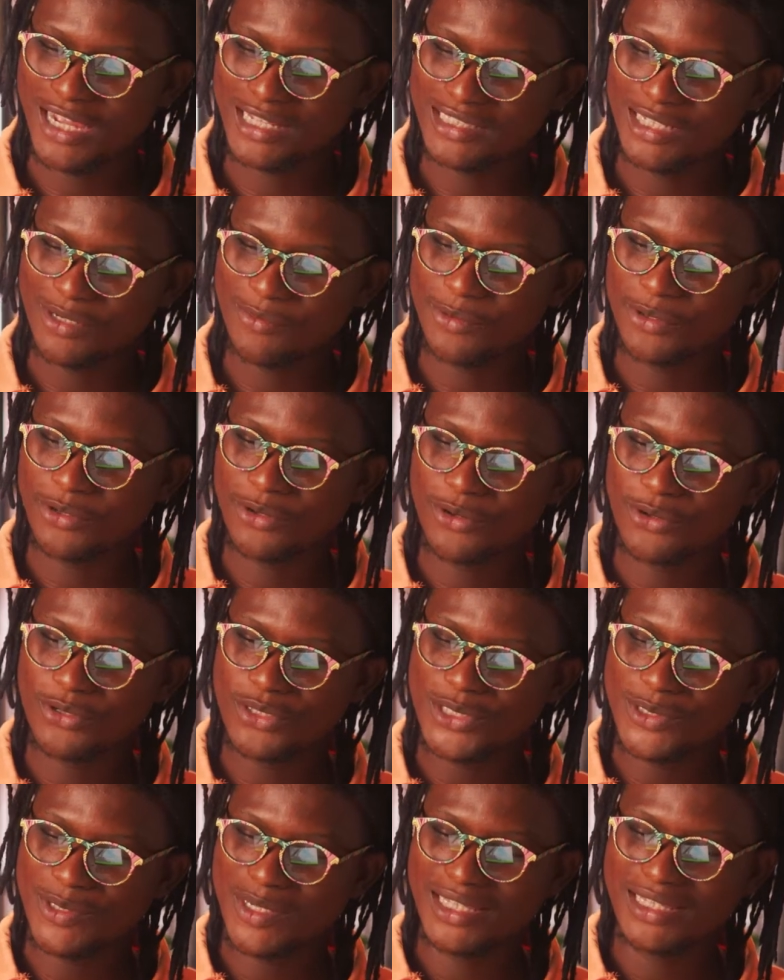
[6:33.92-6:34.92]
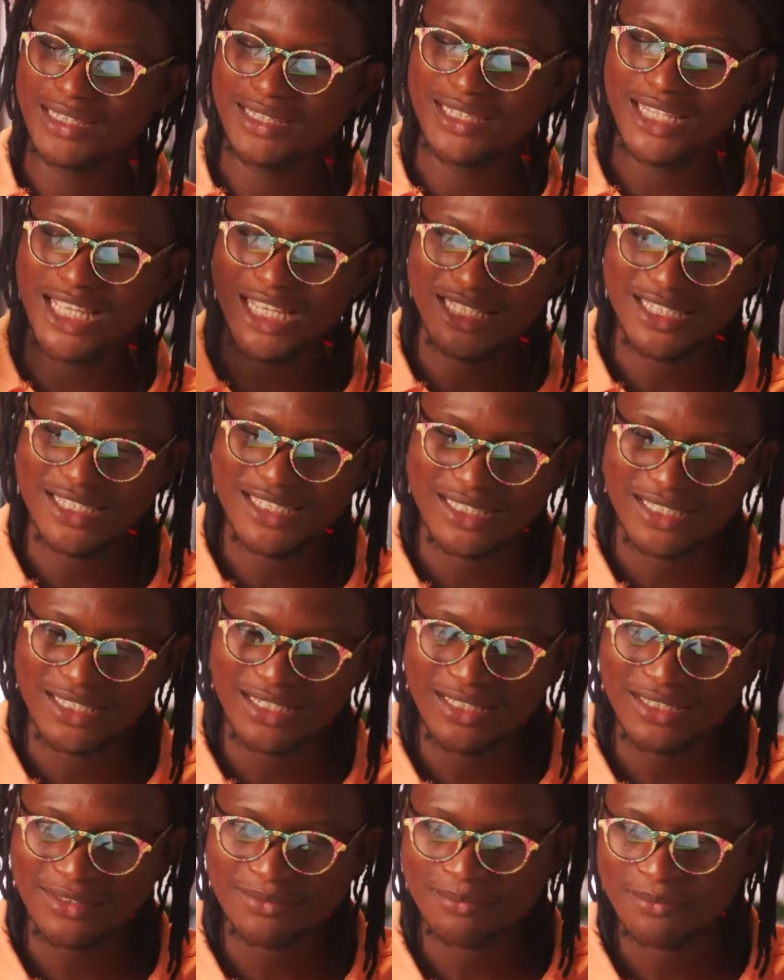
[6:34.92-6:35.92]
and then we go to our next
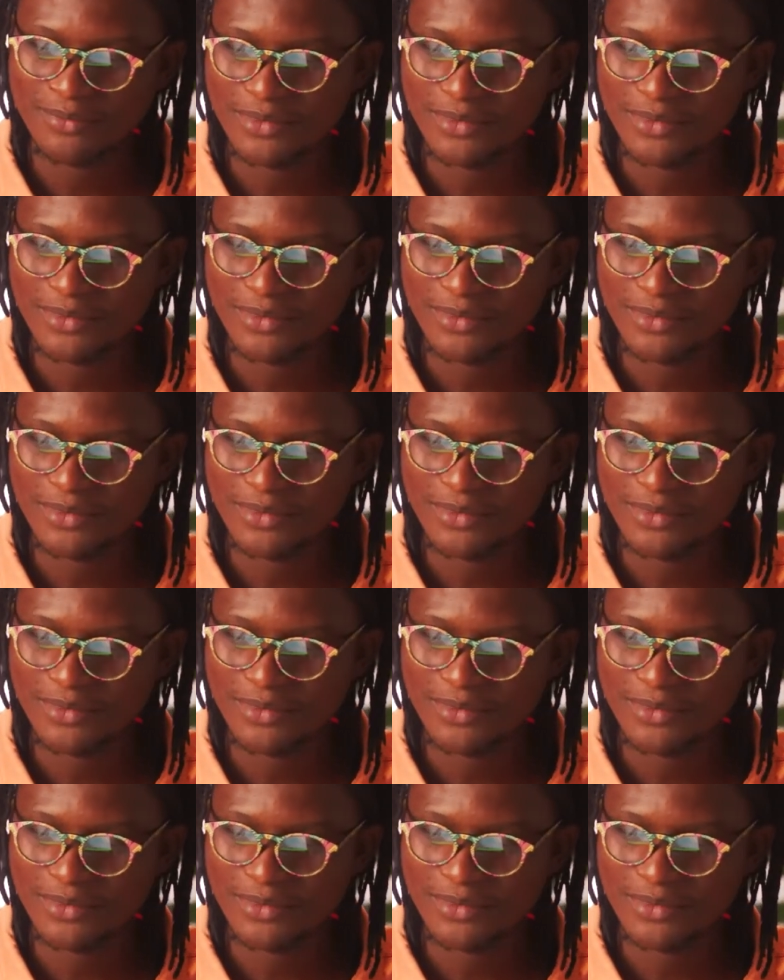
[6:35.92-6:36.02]
scene,